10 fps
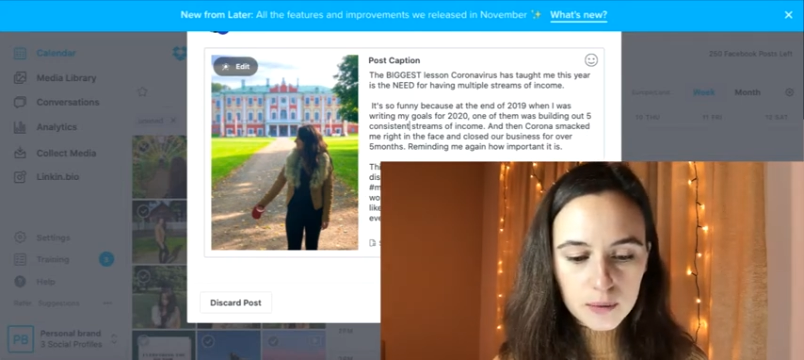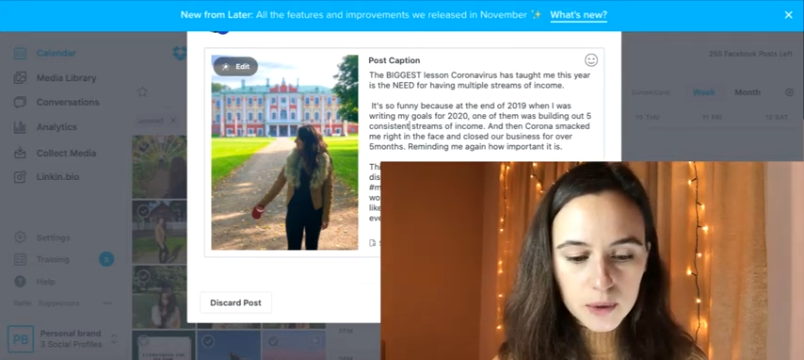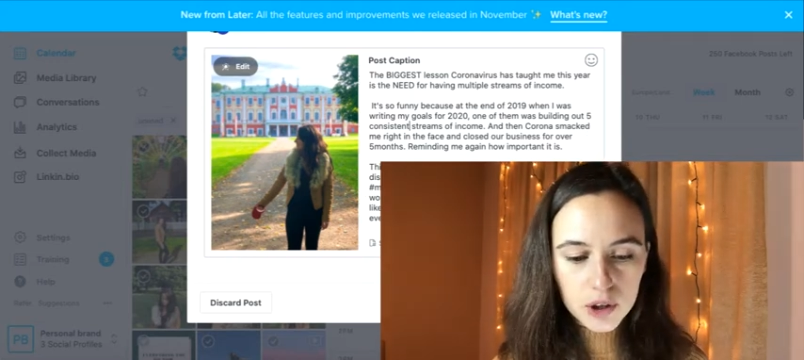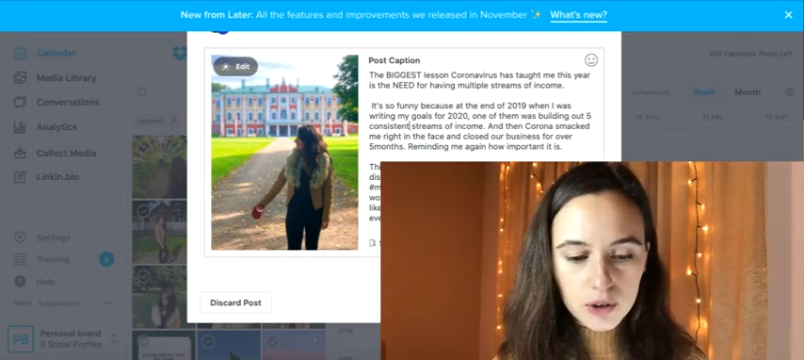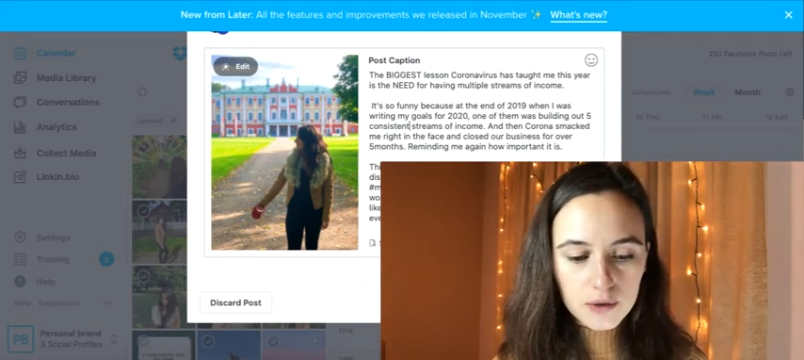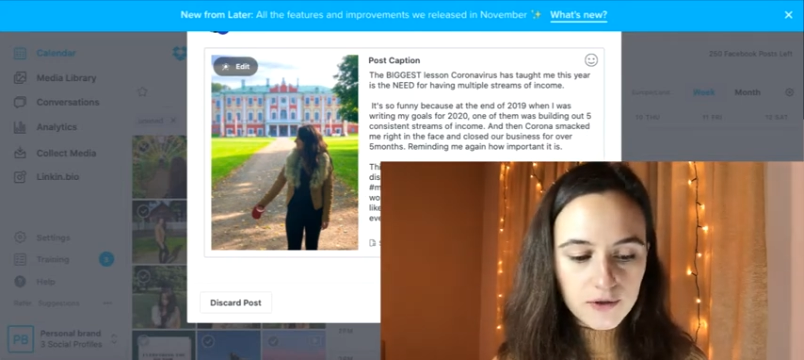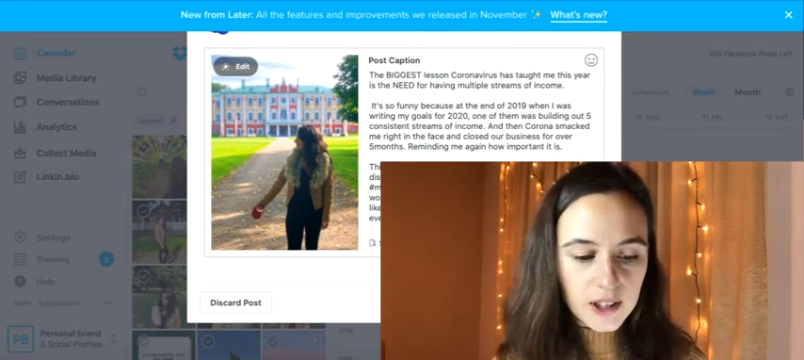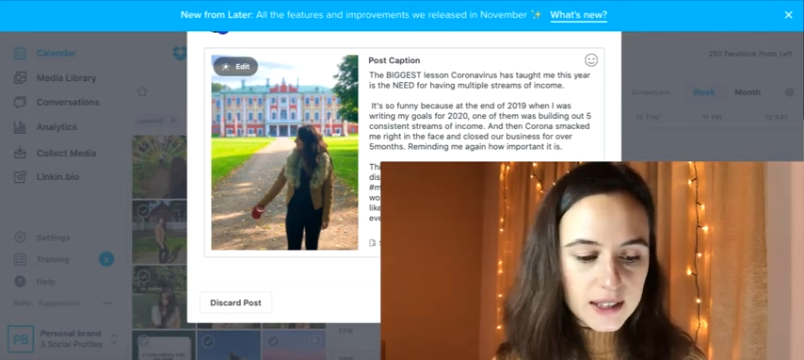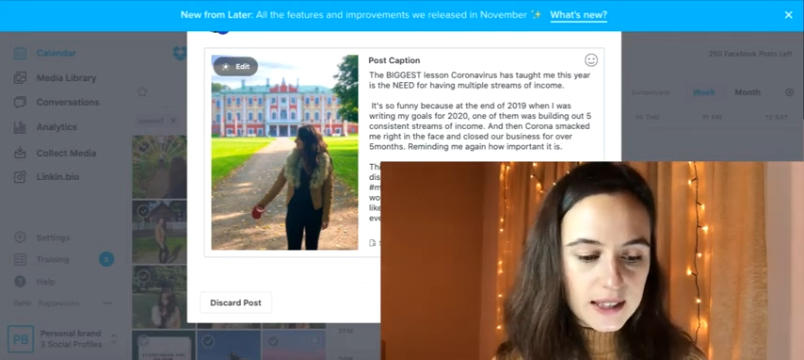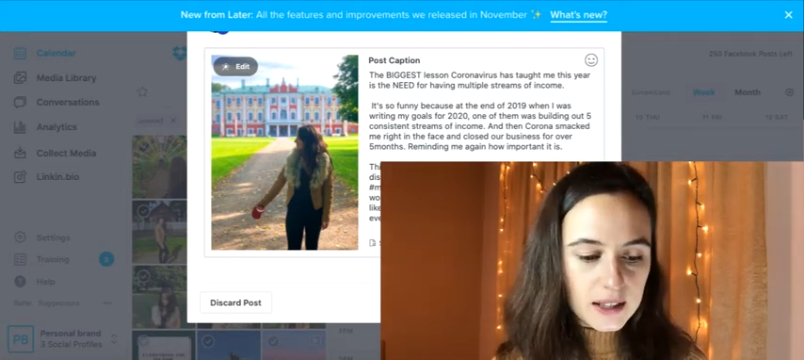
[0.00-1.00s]
but you can
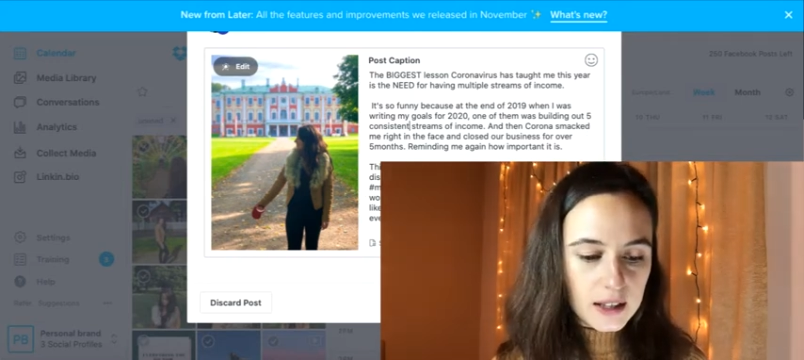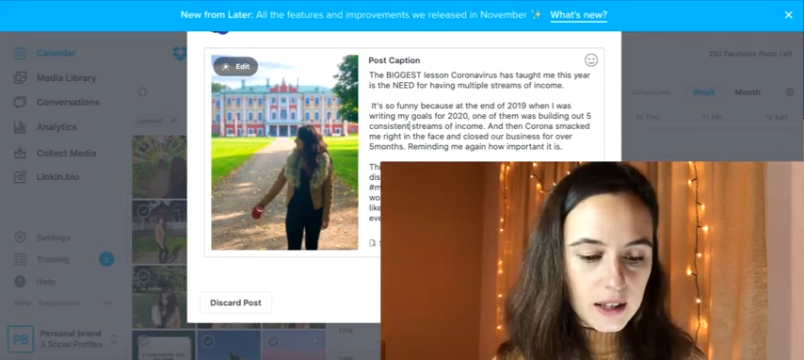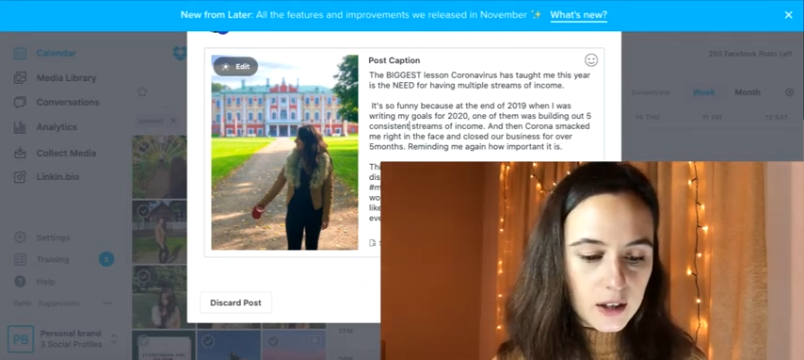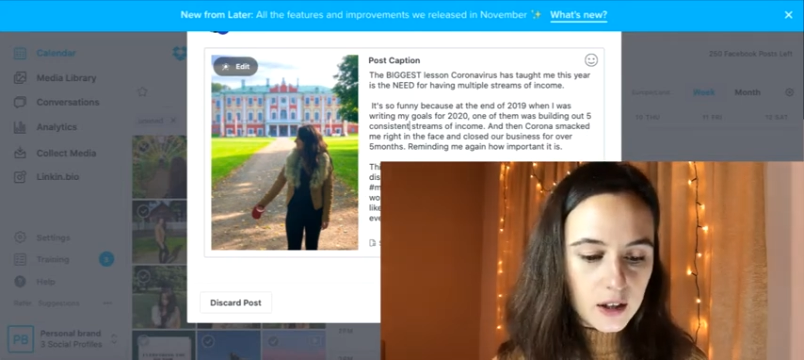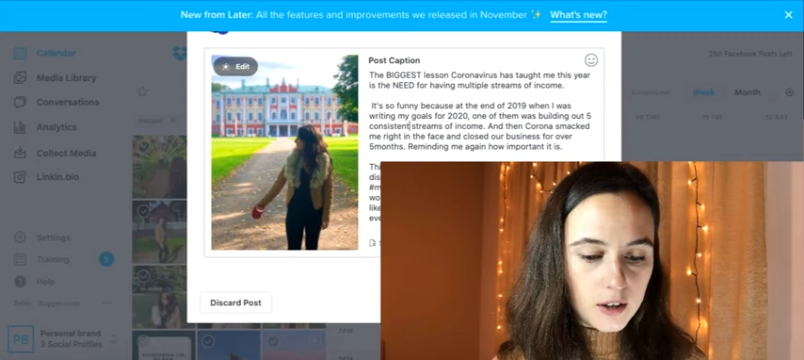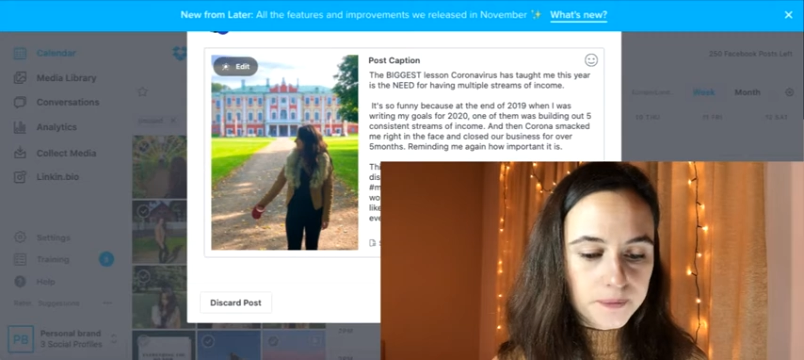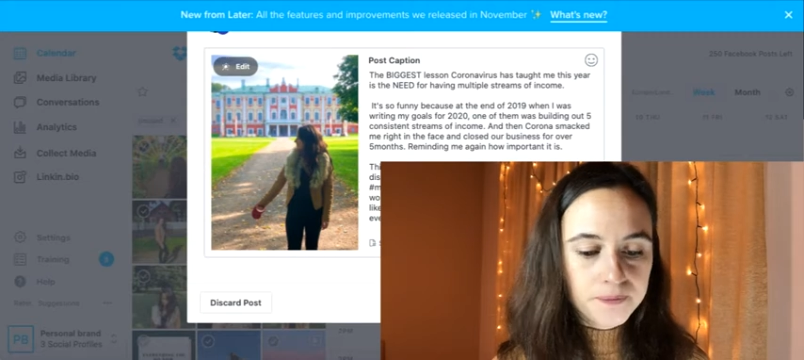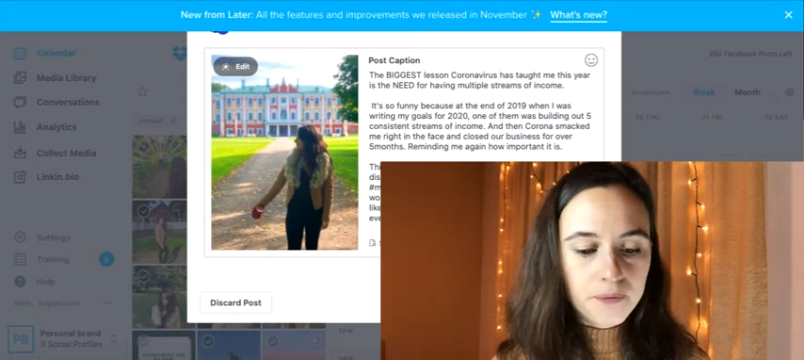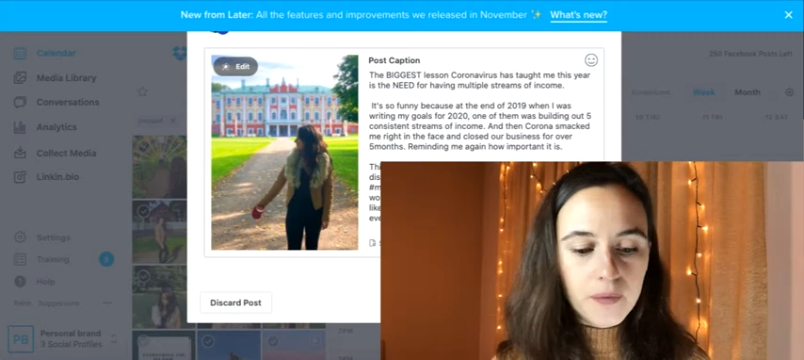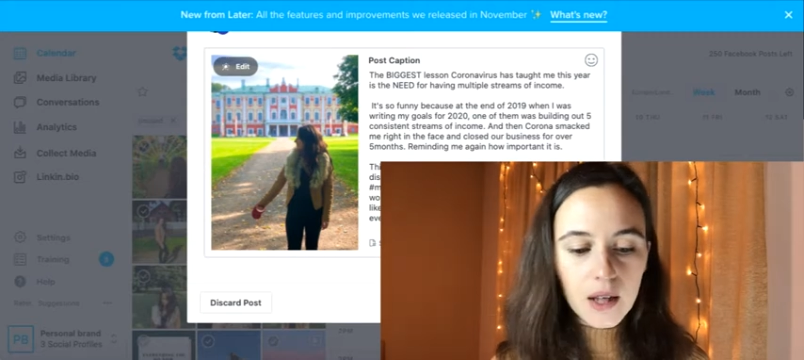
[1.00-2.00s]
fix it here,
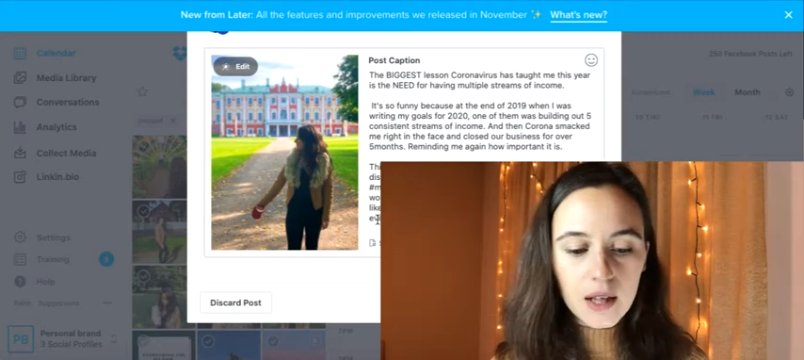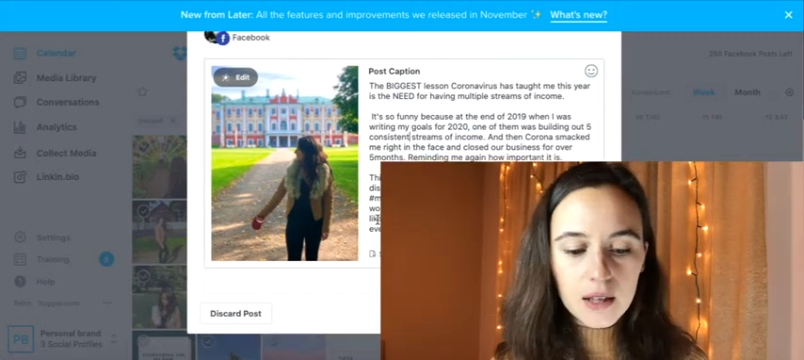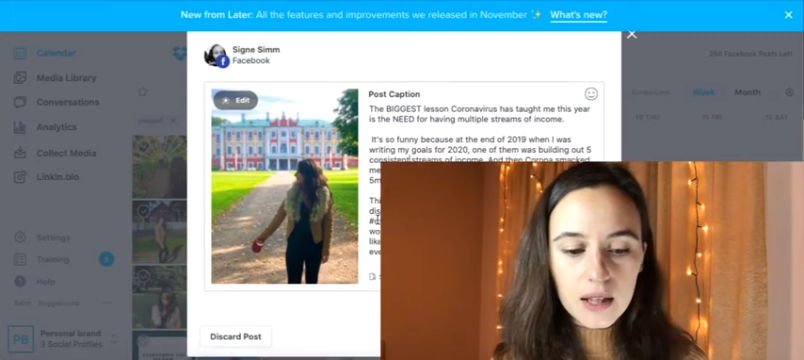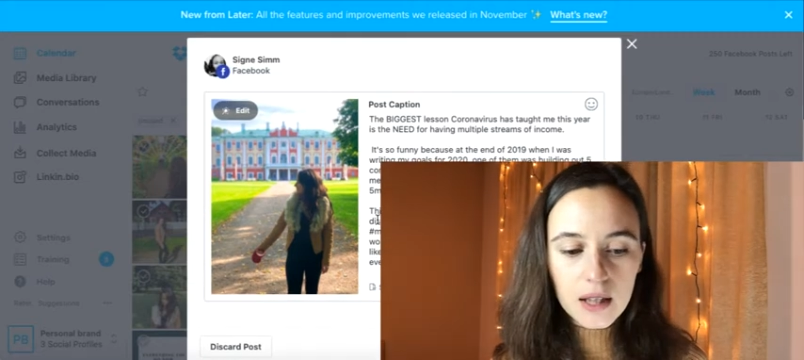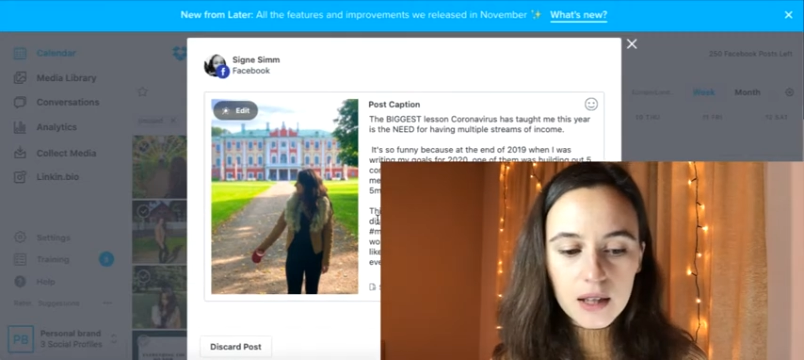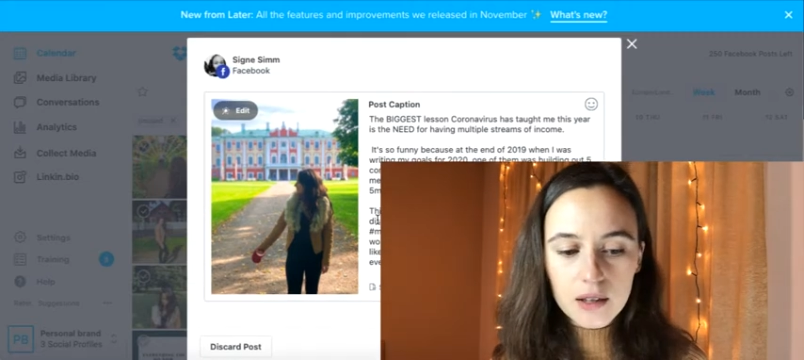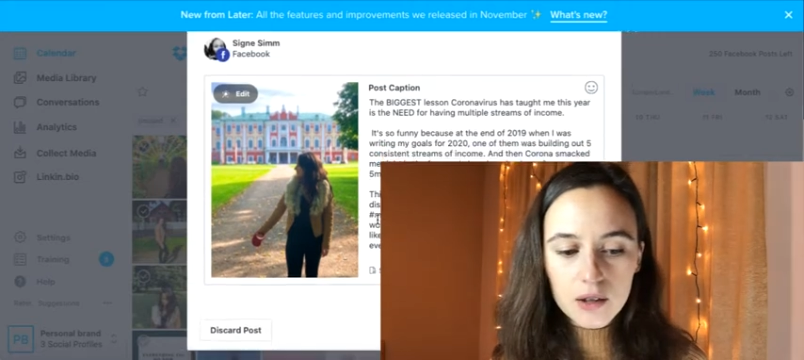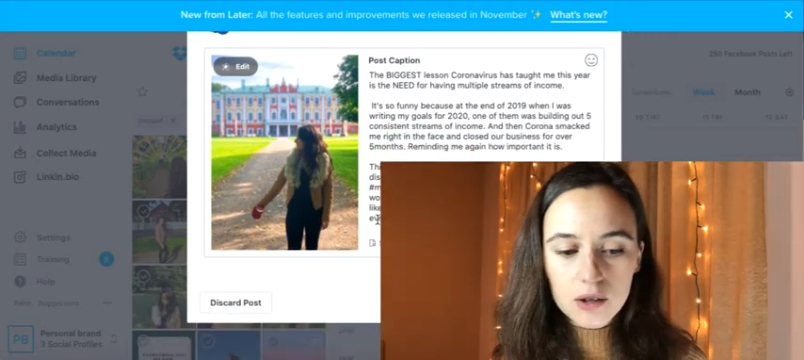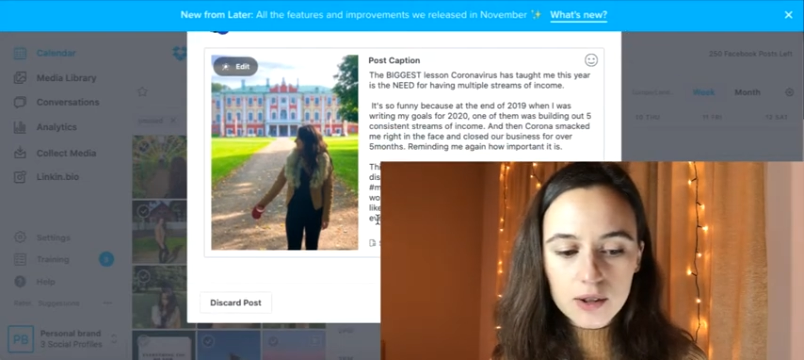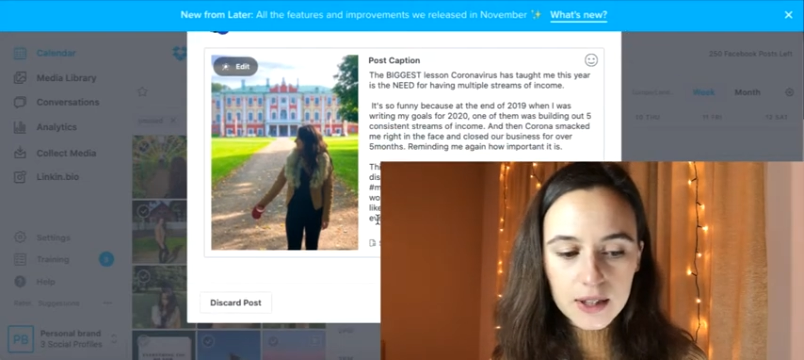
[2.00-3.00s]
and then
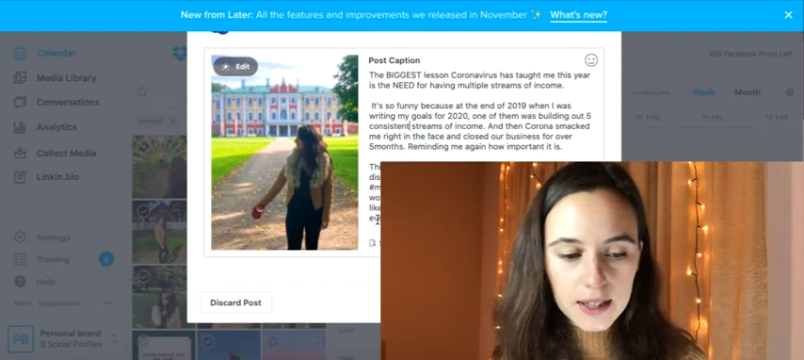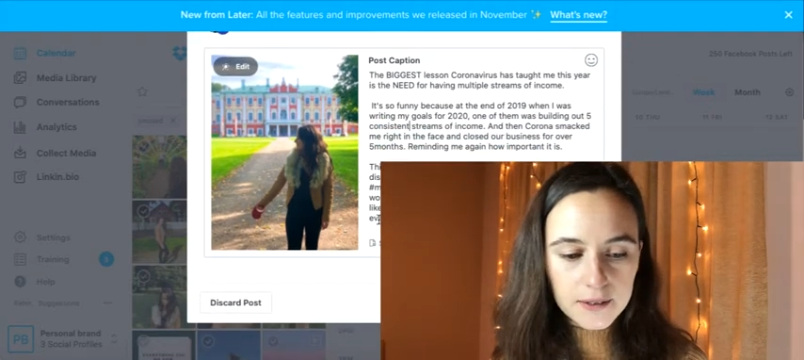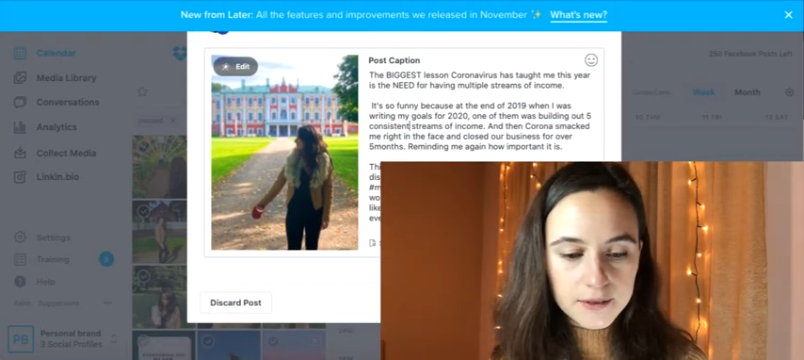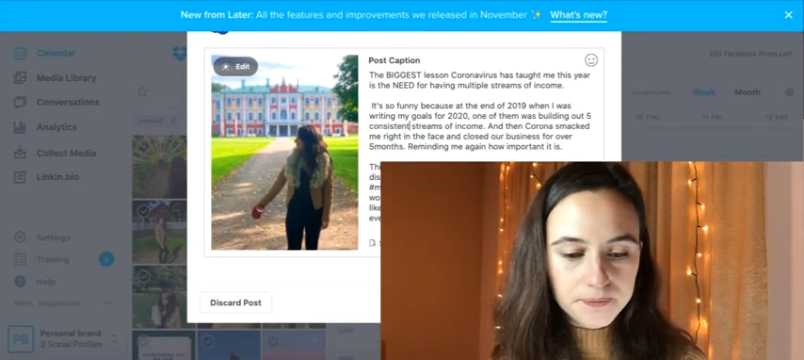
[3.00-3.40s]
you save.